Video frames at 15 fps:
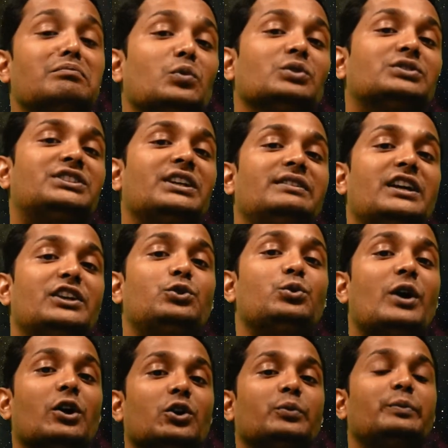said that you
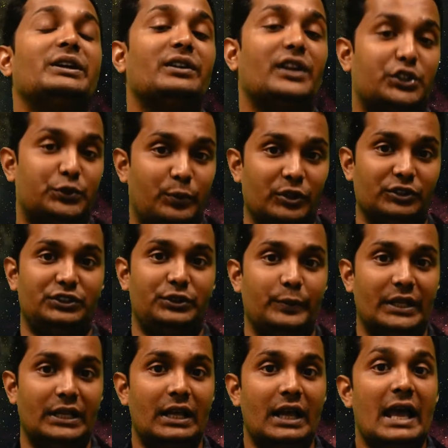have to be
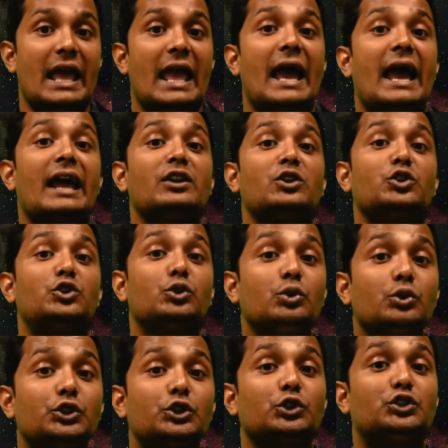responsible, and
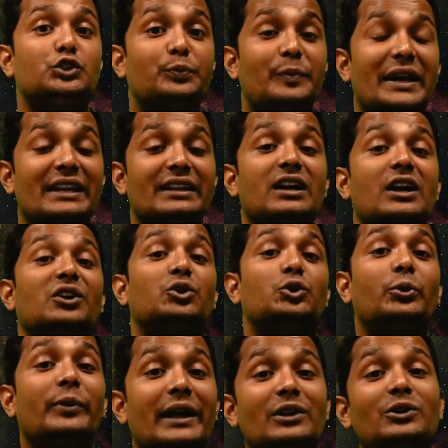you should spend
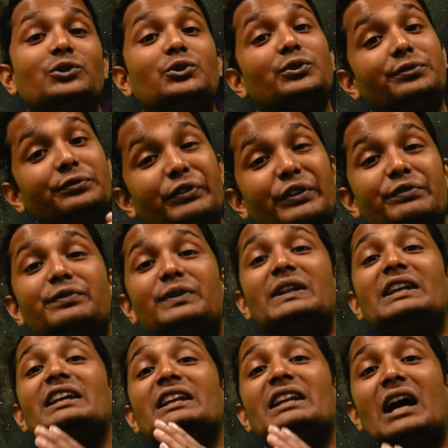12 to
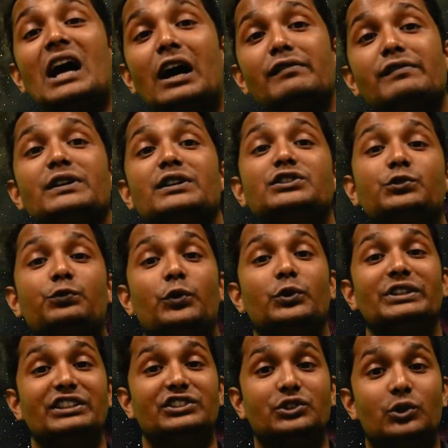15 hours for
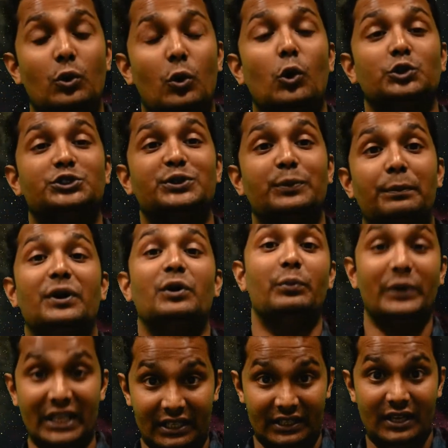this course per
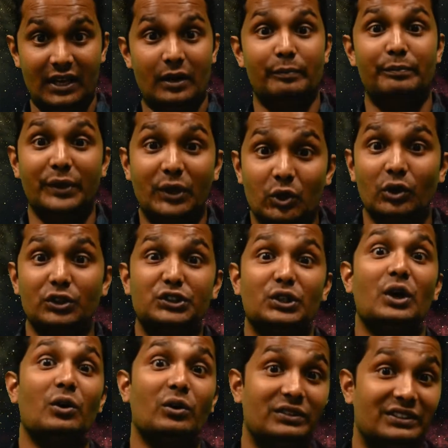week, because
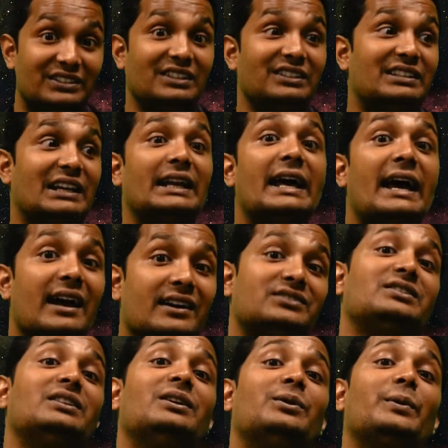this is an
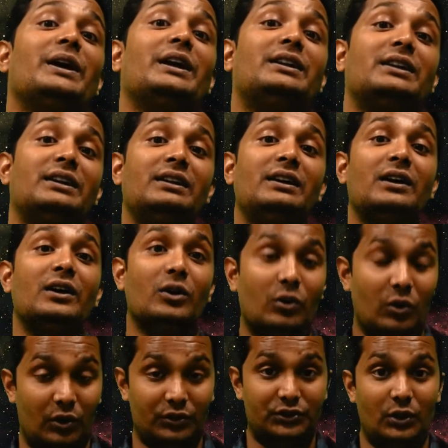accelerated
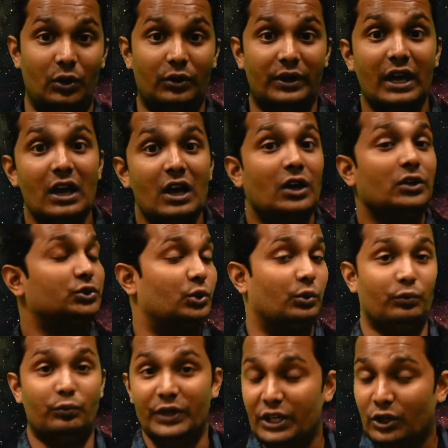course. Okay,
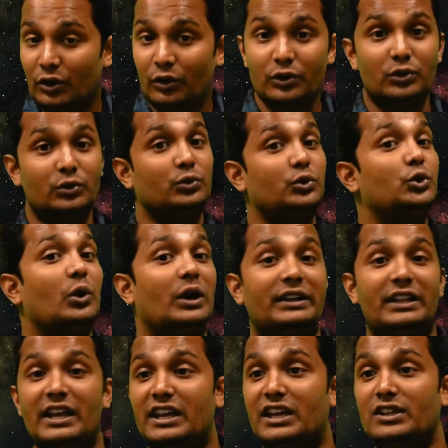so we know you are
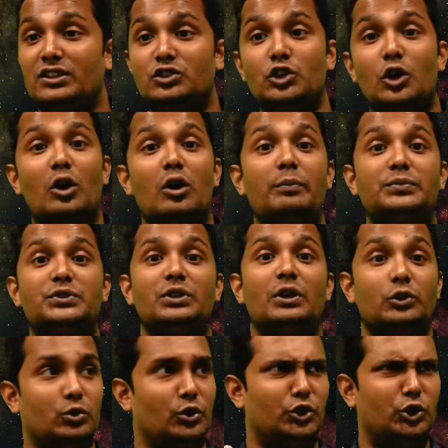taking jobs,
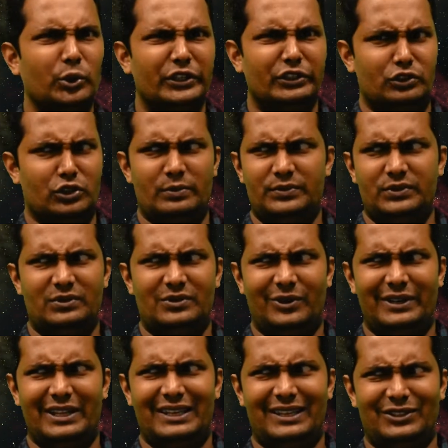you're doing jobs, not
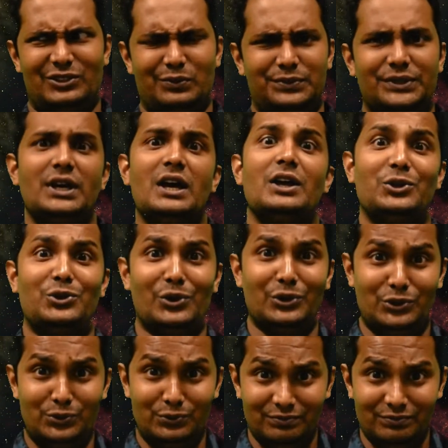taking jobs, you're